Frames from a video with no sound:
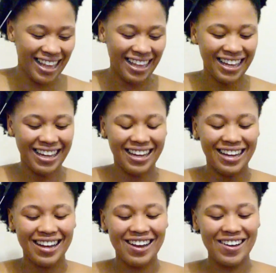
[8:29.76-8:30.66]

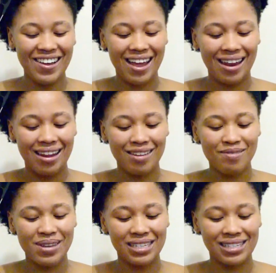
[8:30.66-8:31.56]
I love
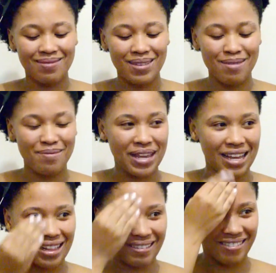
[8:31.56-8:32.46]
me some
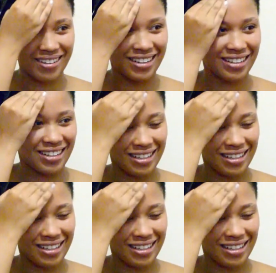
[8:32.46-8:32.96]
MPL oil.